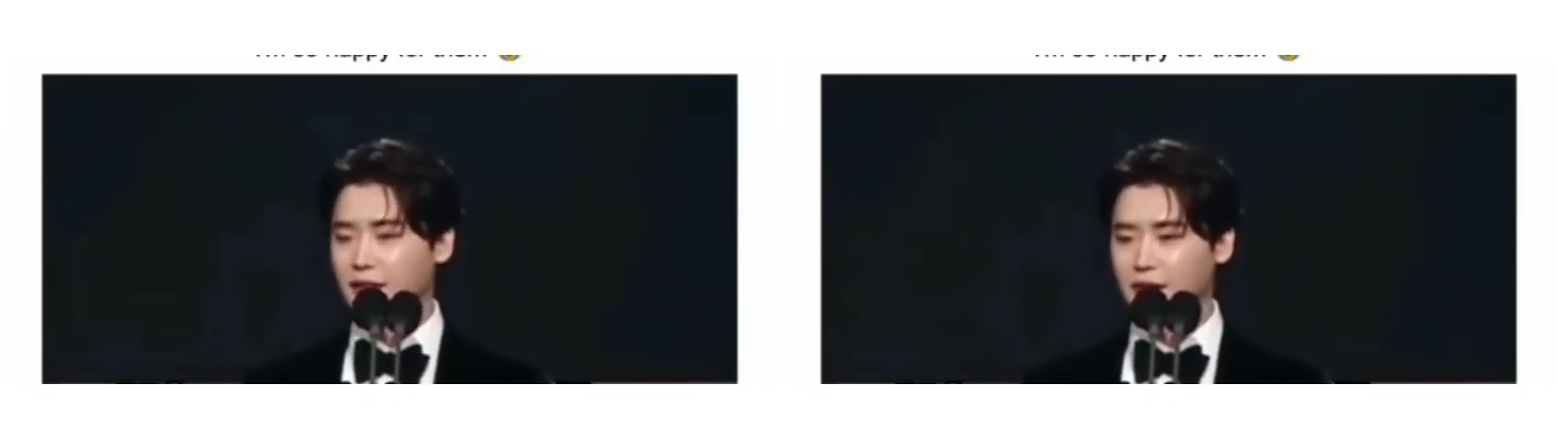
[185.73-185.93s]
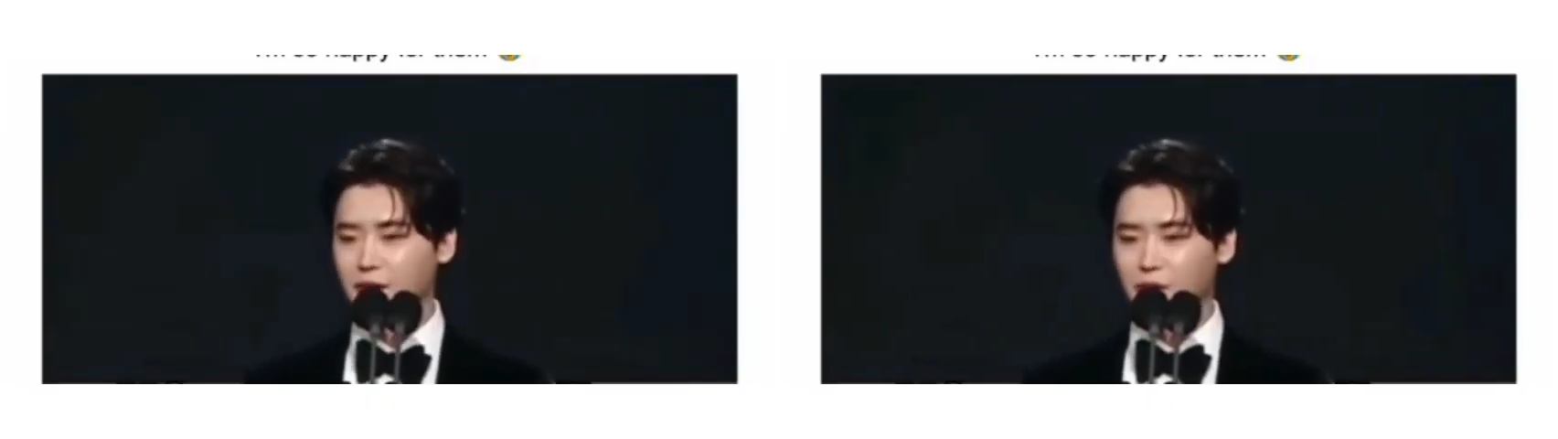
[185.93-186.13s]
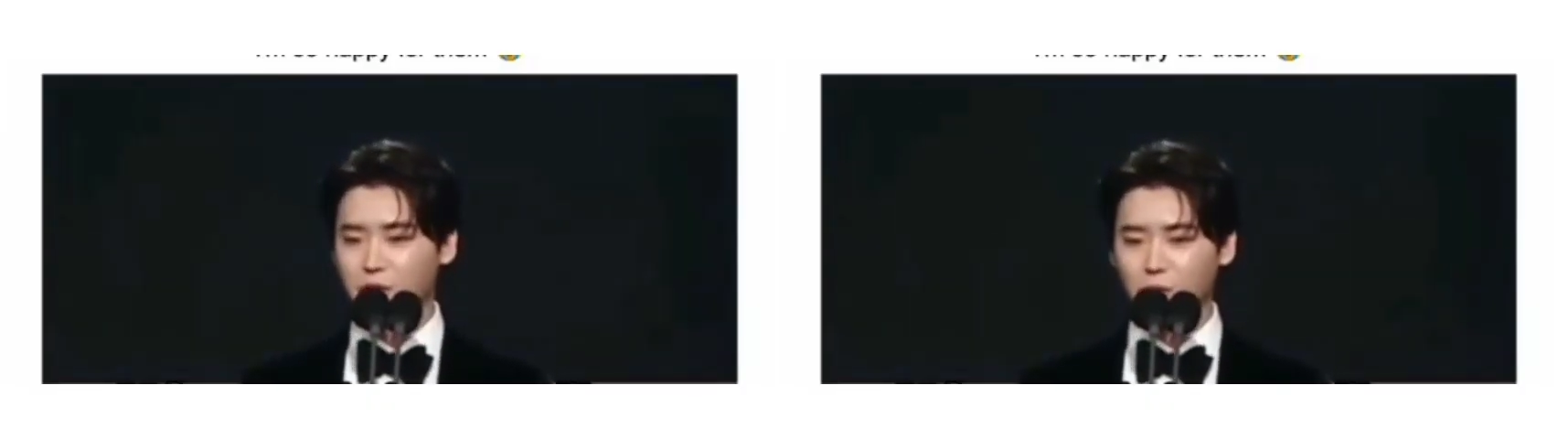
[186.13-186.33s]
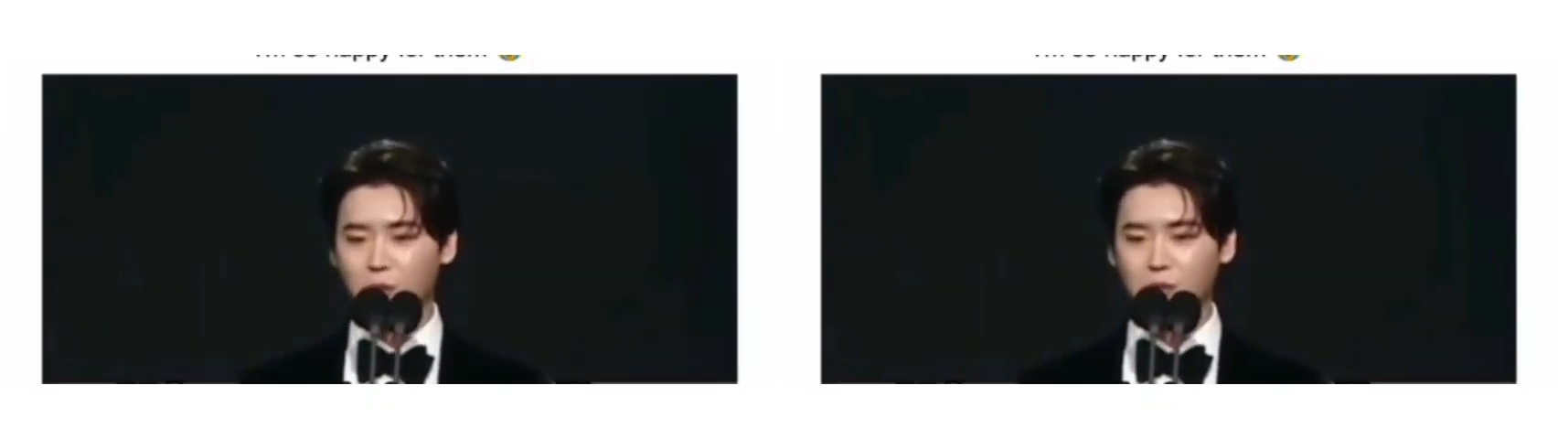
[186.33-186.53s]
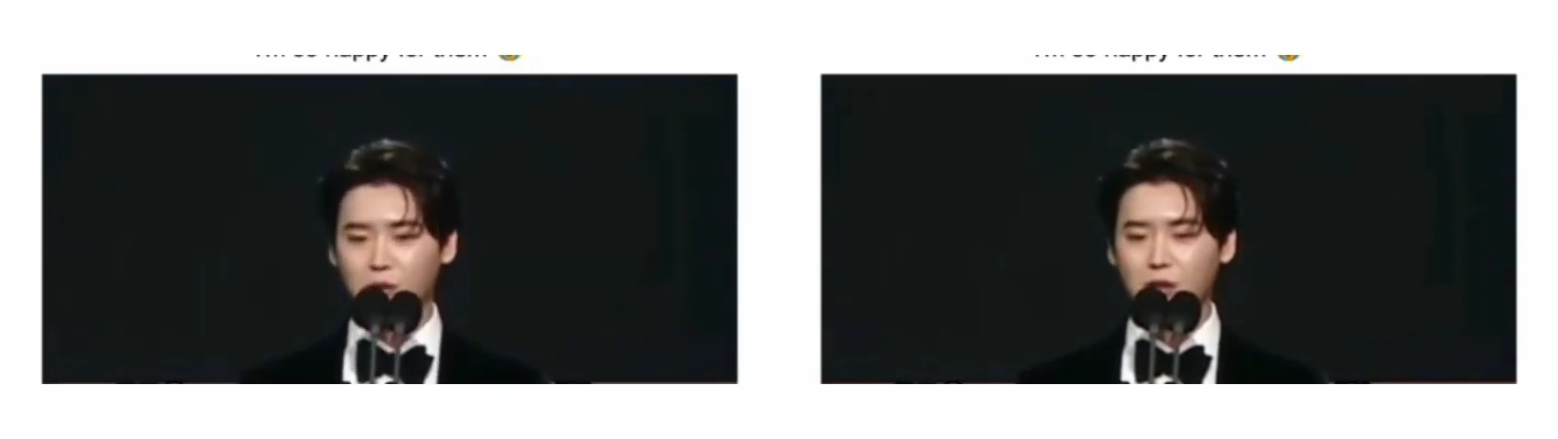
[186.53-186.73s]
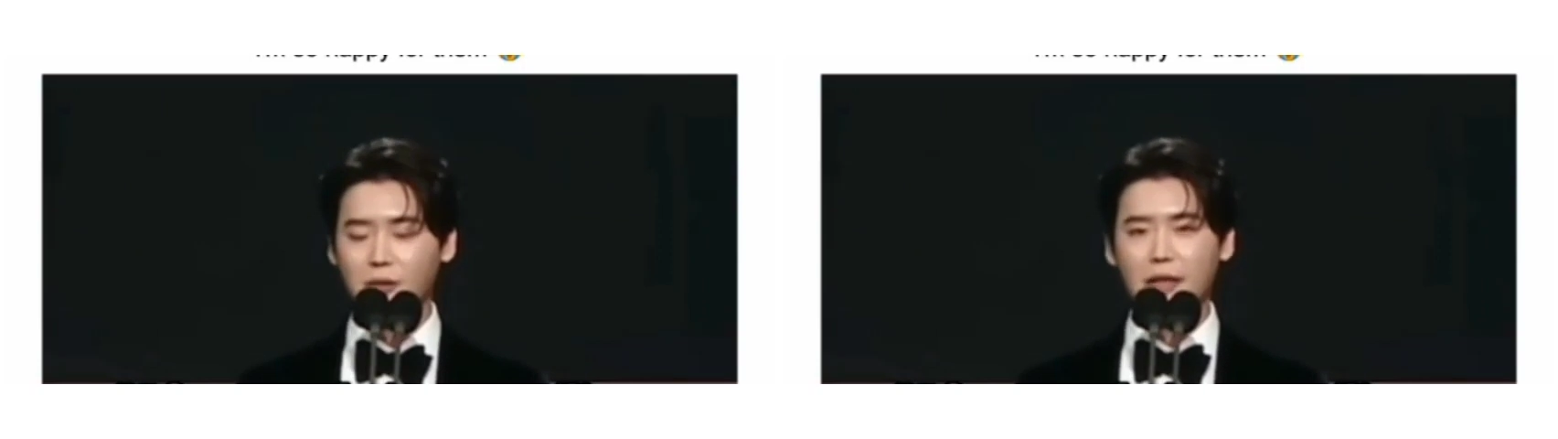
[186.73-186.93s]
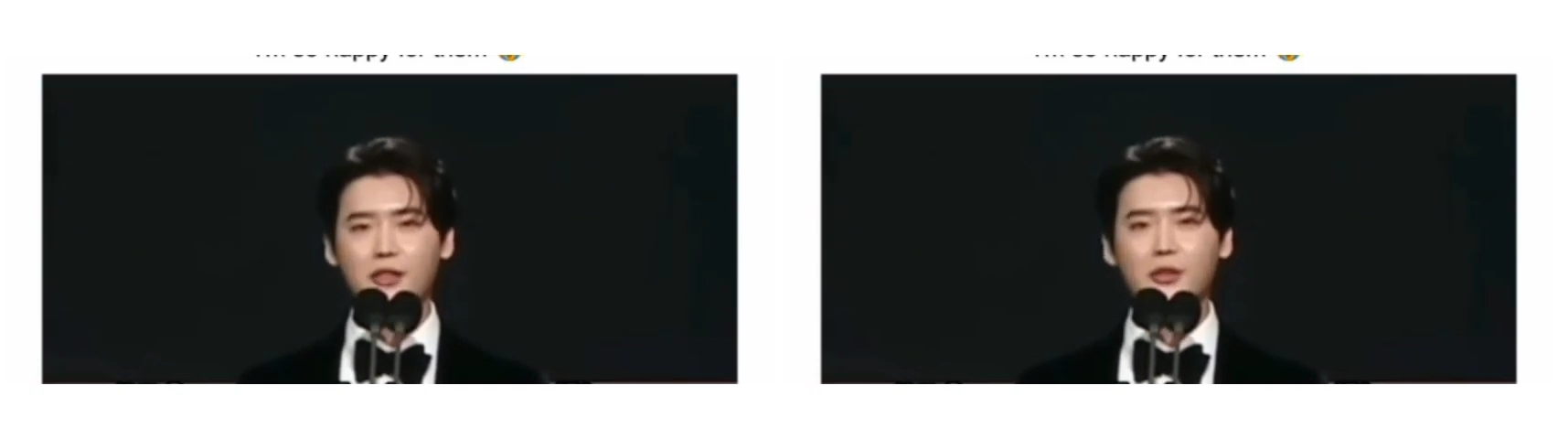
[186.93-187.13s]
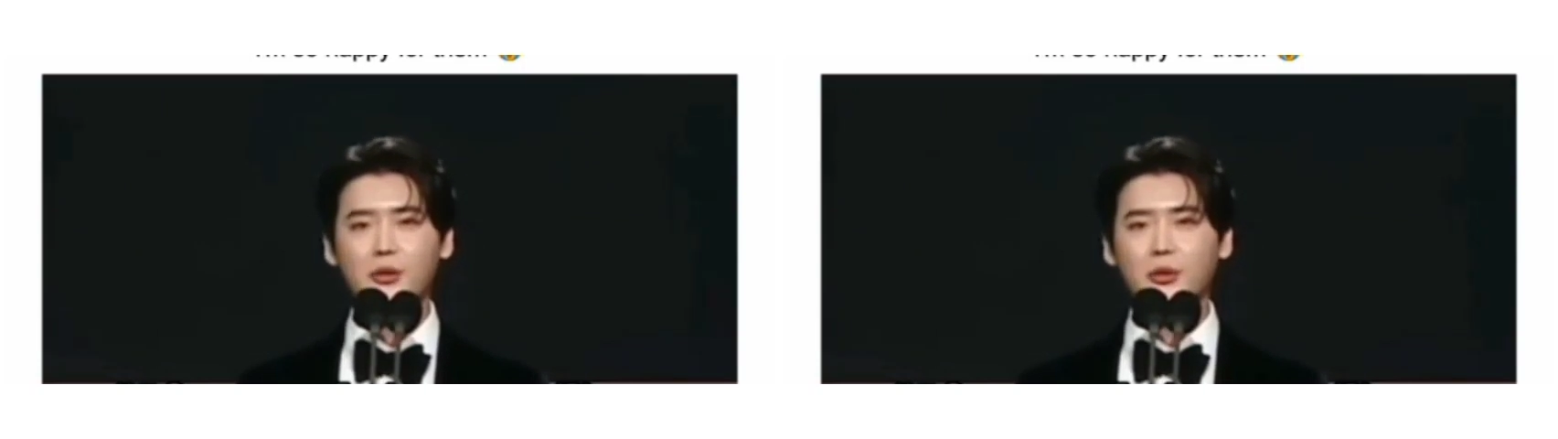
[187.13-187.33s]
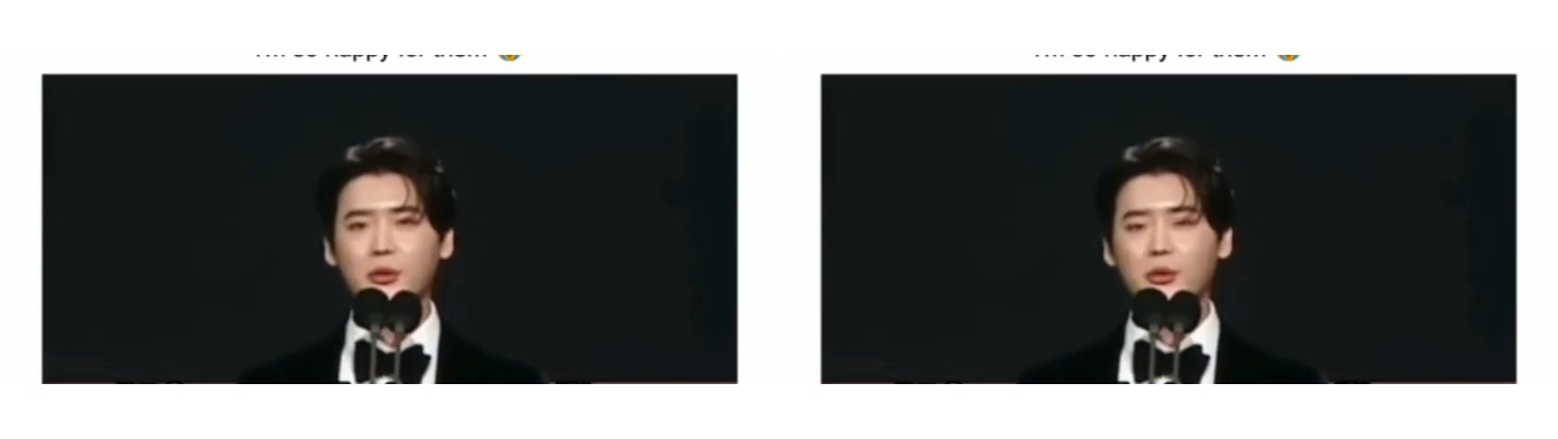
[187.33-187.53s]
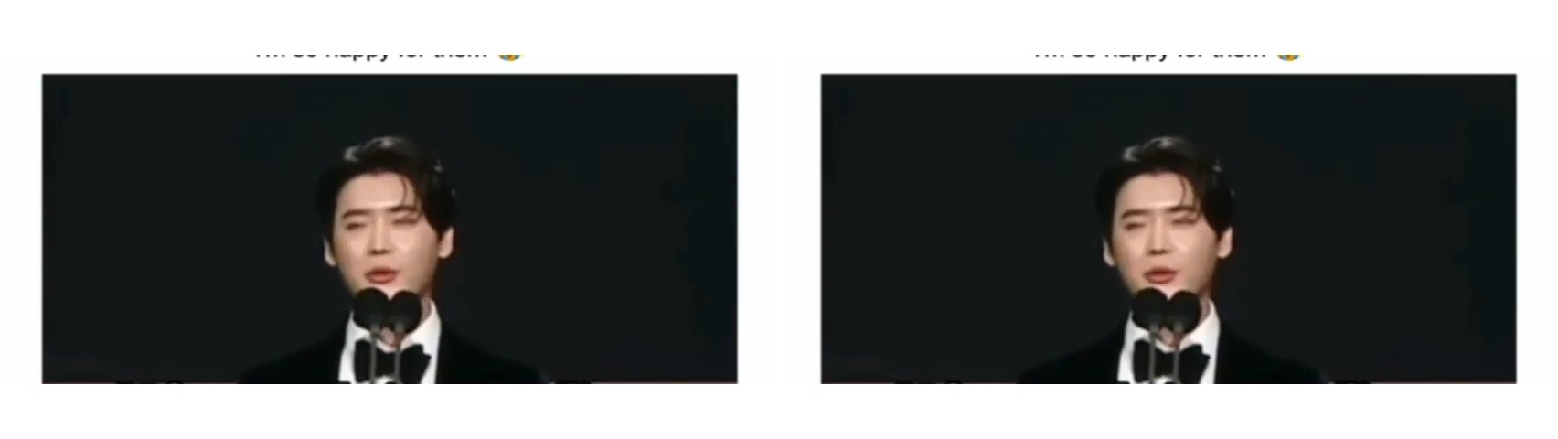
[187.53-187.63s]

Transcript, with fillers: has liked for a long time.